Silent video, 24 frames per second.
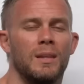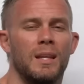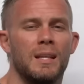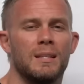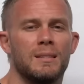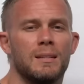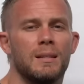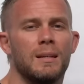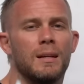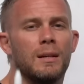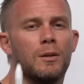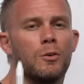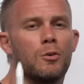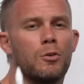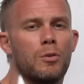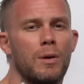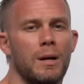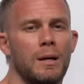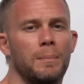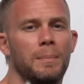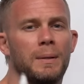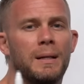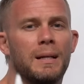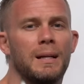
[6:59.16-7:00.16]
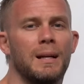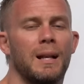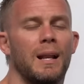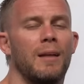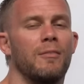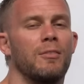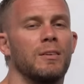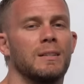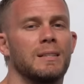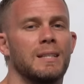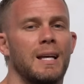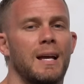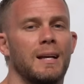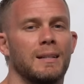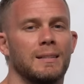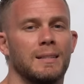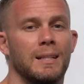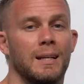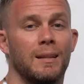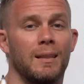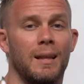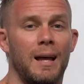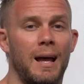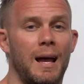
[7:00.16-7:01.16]
There's an incredibly clever
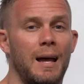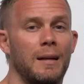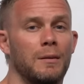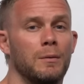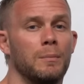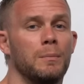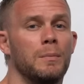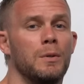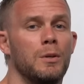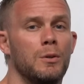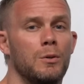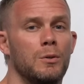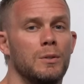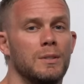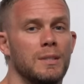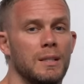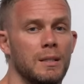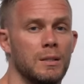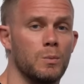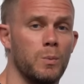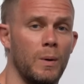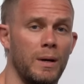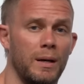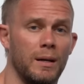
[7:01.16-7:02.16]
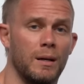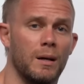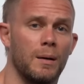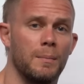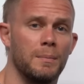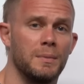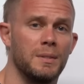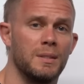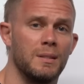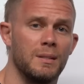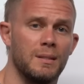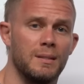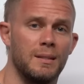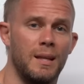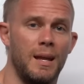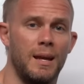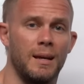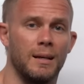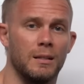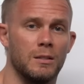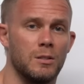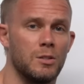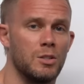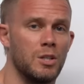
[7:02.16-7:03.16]
tactic that Adam uses when it comes to
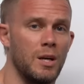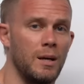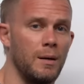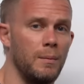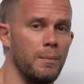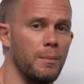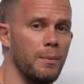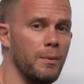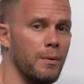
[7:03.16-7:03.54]
staying in shape.